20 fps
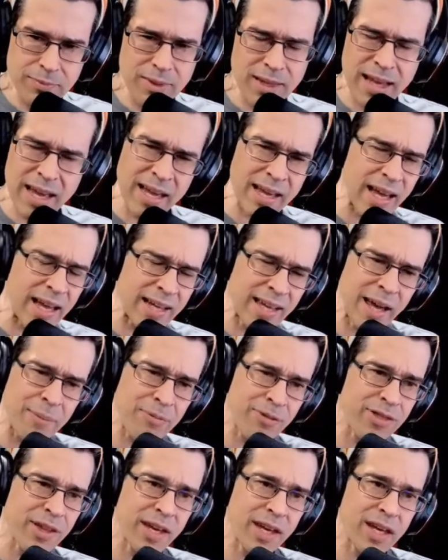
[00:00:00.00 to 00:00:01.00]
and
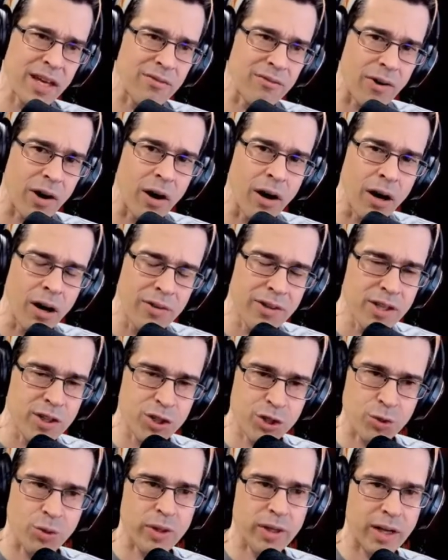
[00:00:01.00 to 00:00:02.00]
kept thinking of all these
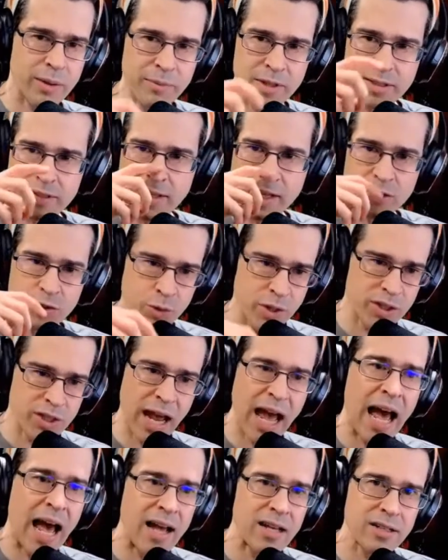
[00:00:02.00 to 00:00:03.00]
shortcomings that Twitch
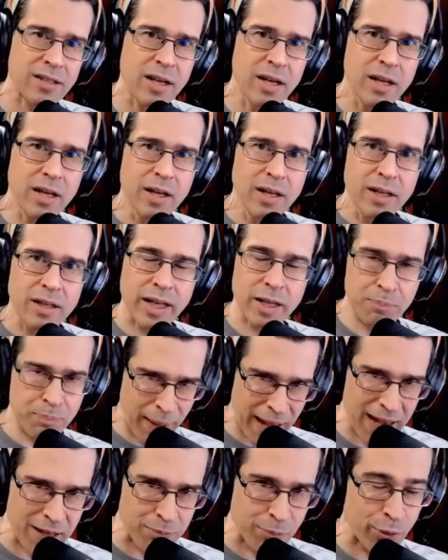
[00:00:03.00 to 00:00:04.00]
has, like
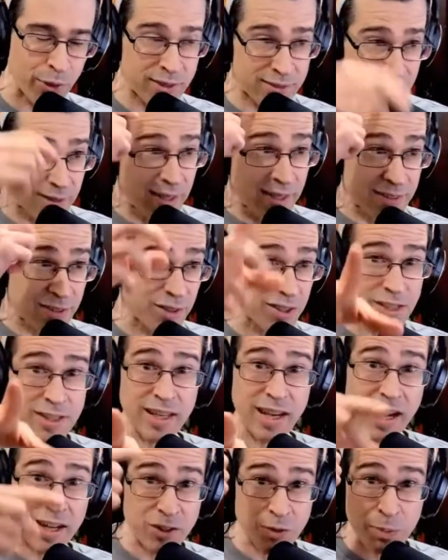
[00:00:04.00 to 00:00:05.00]
pain points. So this is
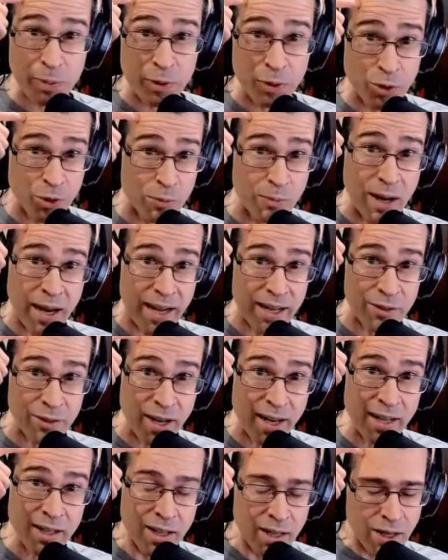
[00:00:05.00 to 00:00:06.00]
the entrepreneur mind,
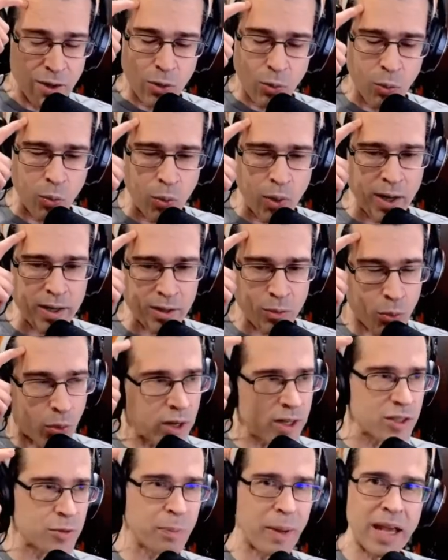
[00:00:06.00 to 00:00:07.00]
right? What
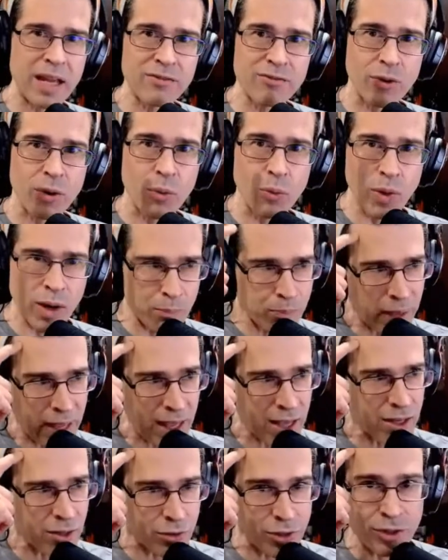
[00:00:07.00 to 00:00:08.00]
is painful? What
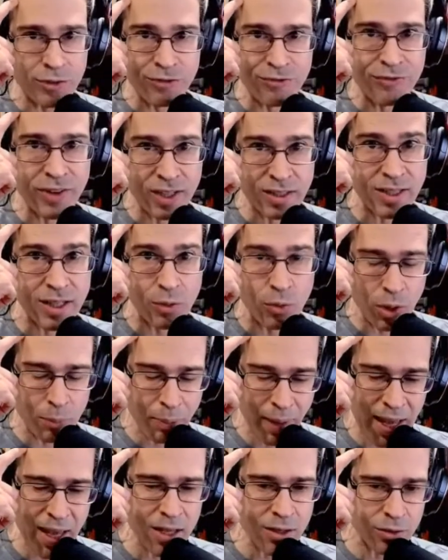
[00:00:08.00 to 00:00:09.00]
pain are you fixing? What
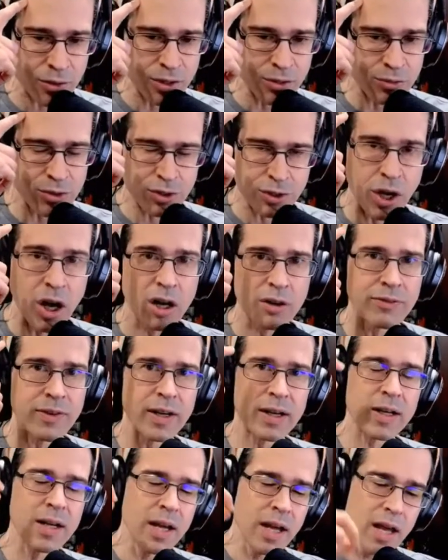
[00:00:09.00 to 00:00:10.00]
pain are you
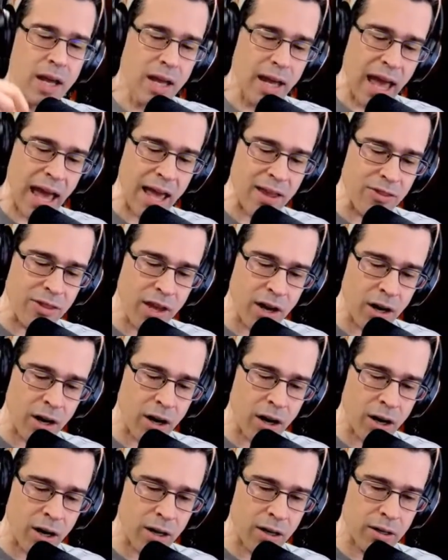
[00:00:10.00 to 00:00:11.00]
solving? And there
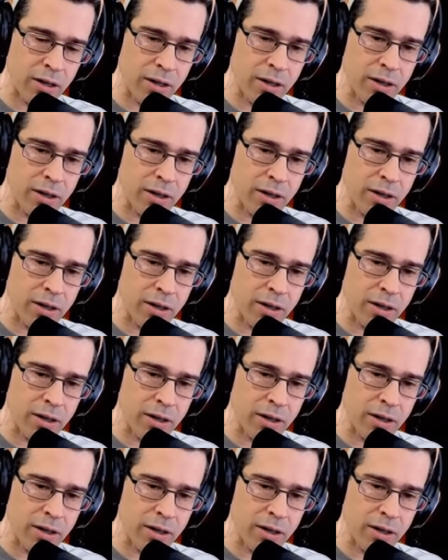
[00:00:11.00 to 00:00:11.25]
are